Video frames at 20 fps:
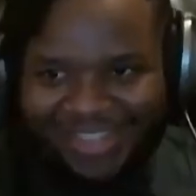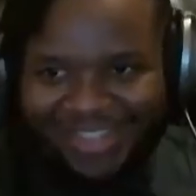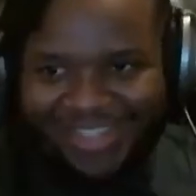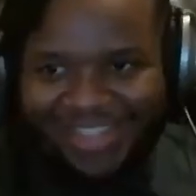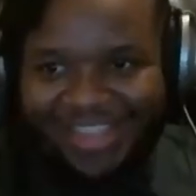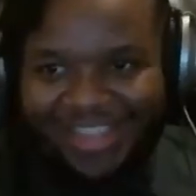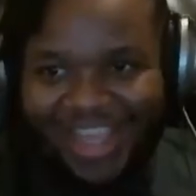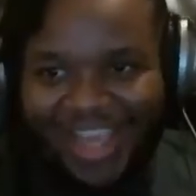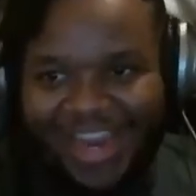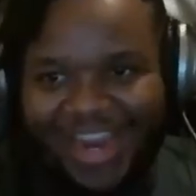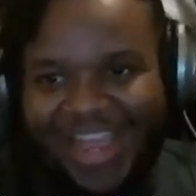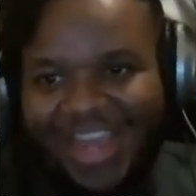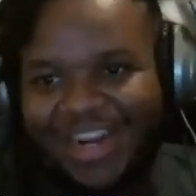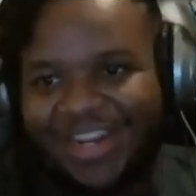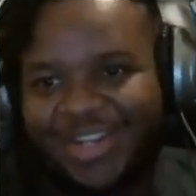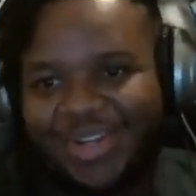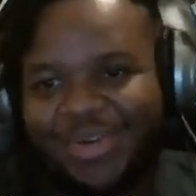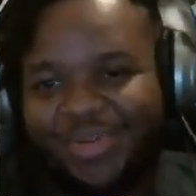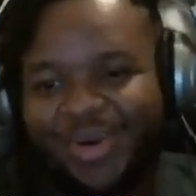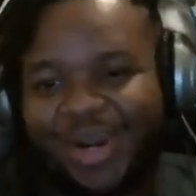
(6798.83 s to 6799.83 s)
that
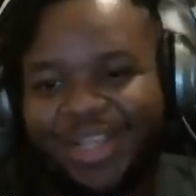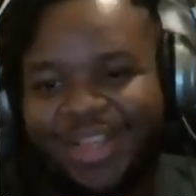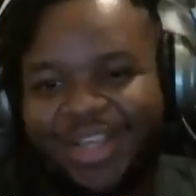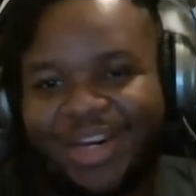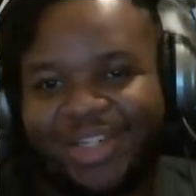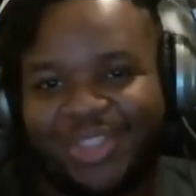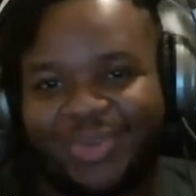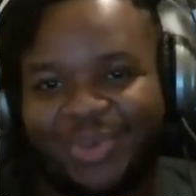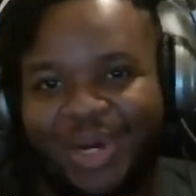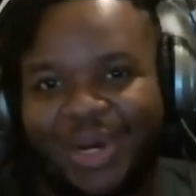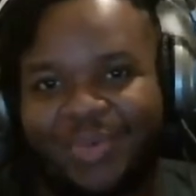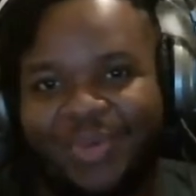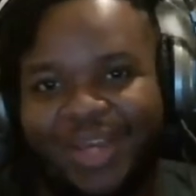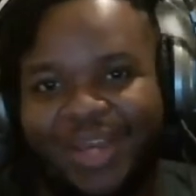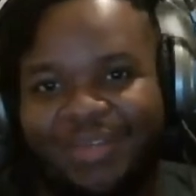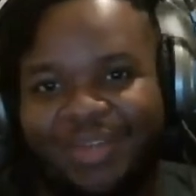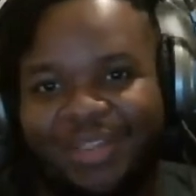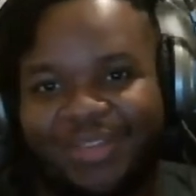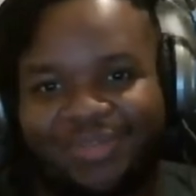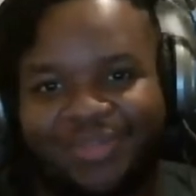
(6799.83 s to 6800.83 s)
attitude right there is why we
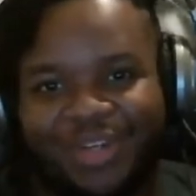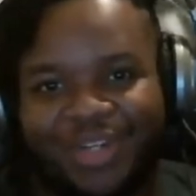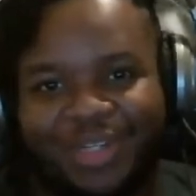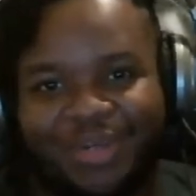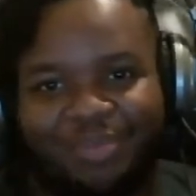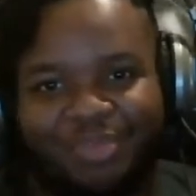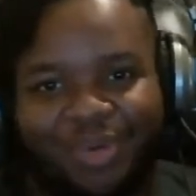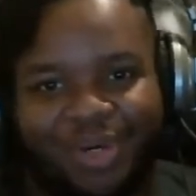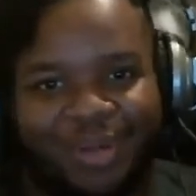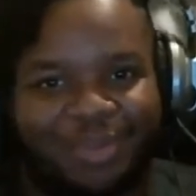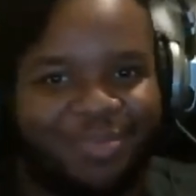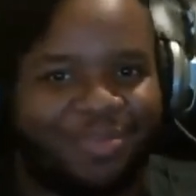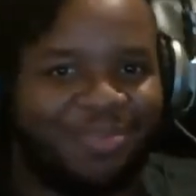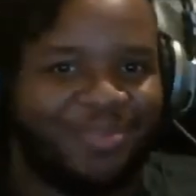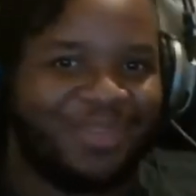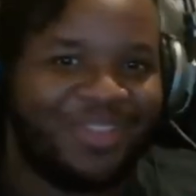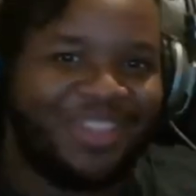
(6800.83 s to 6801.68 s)
have this fucking problem.